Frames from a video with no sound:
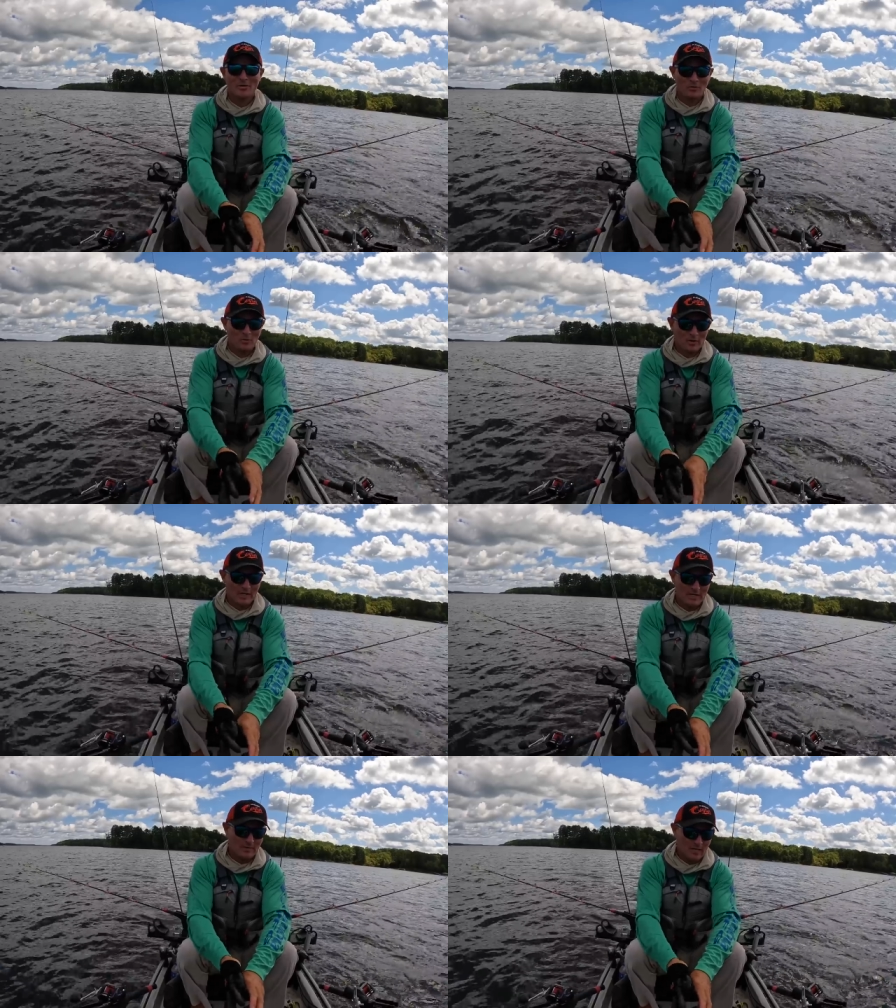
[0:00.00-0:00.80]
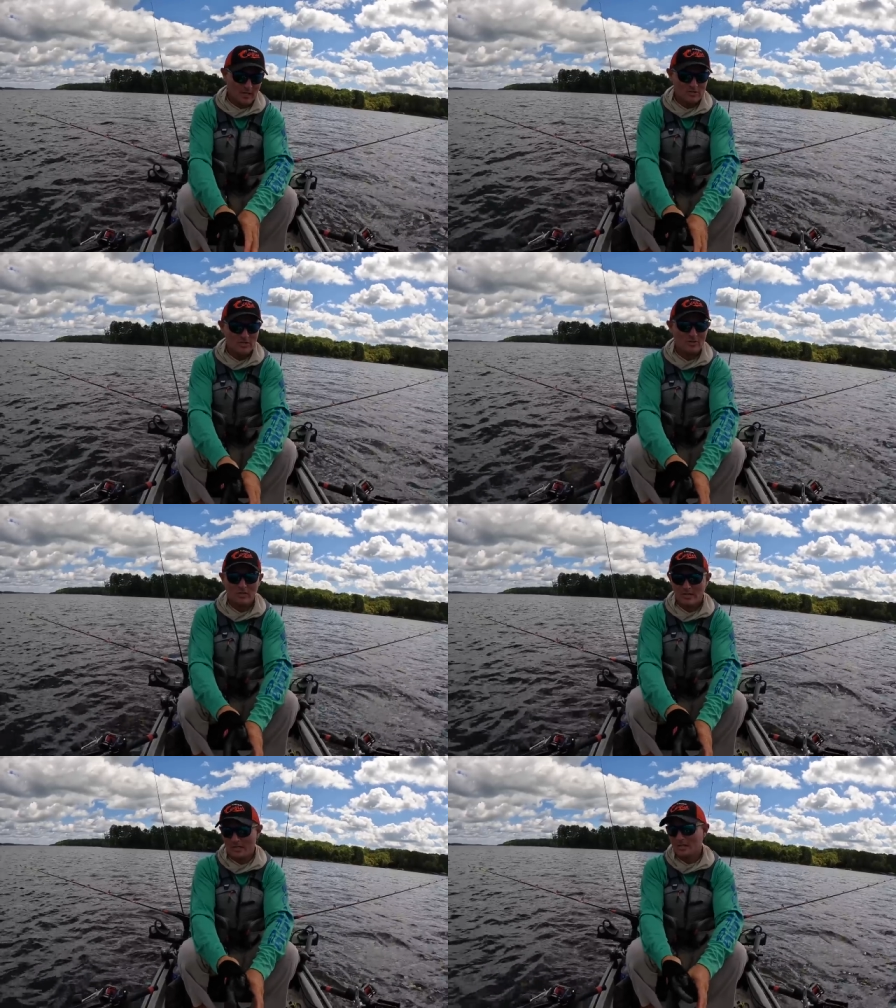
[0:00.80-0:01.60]
out of the way, but I'll show
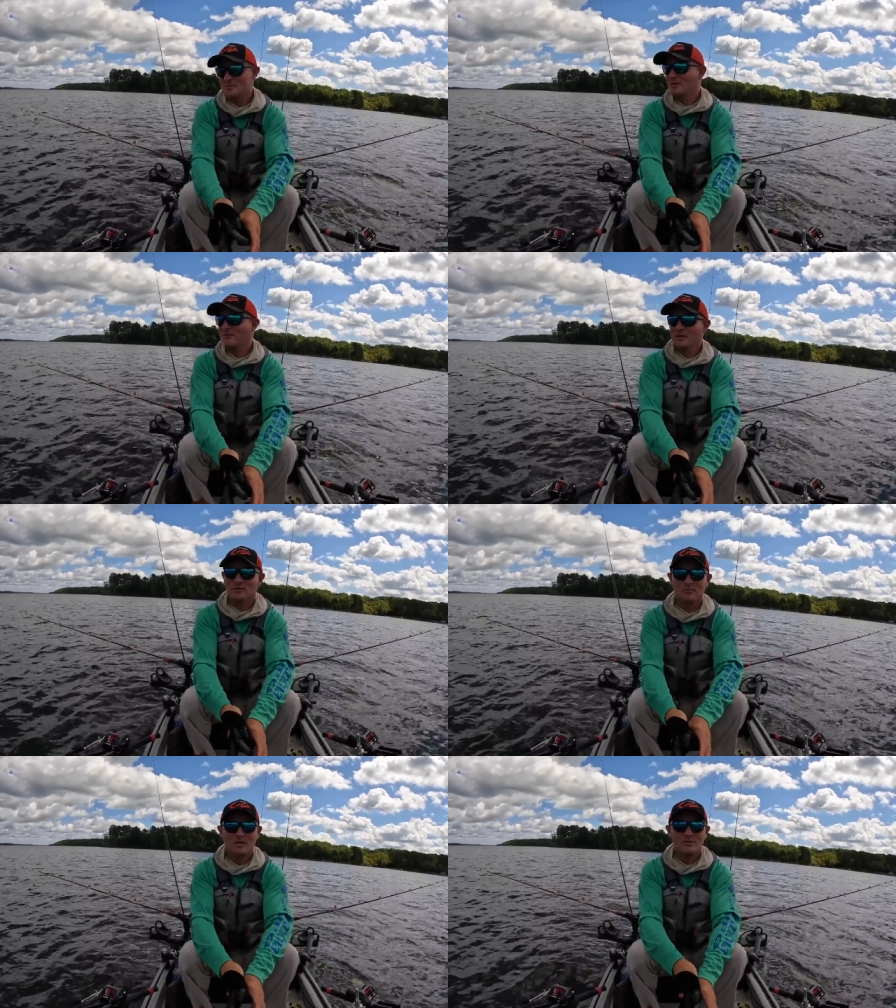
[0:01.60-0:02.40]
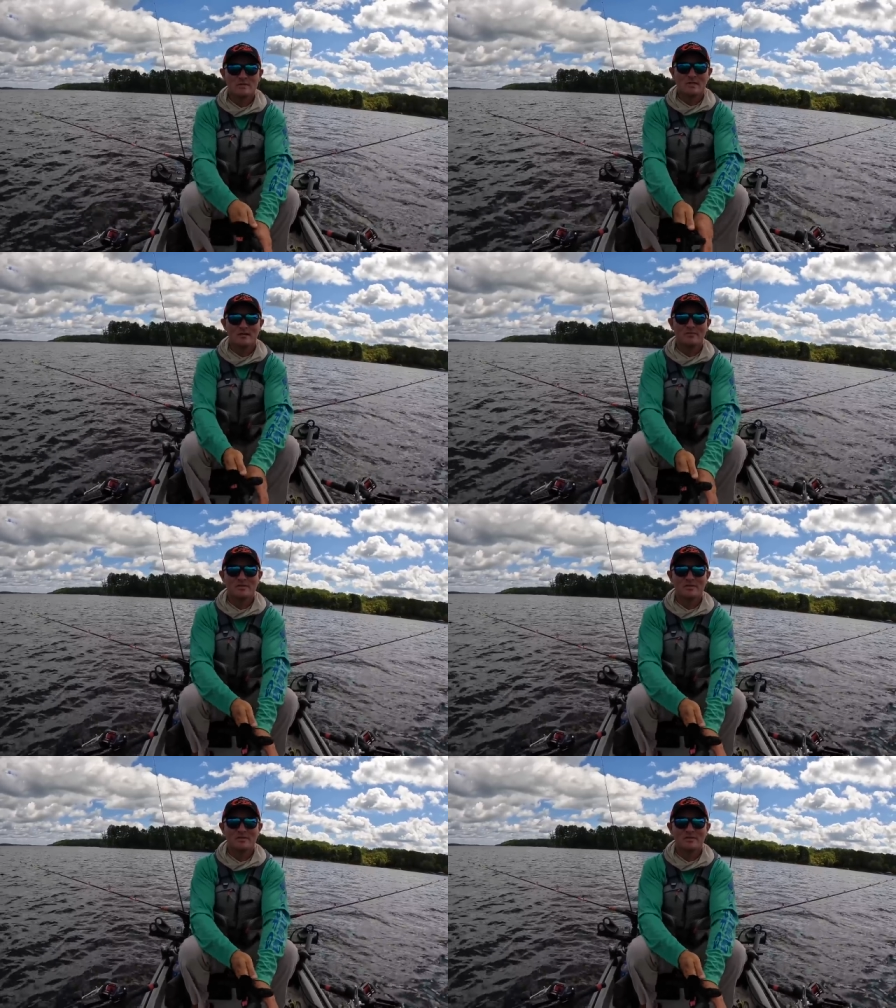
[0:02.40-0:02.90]
you here as my phone blows up.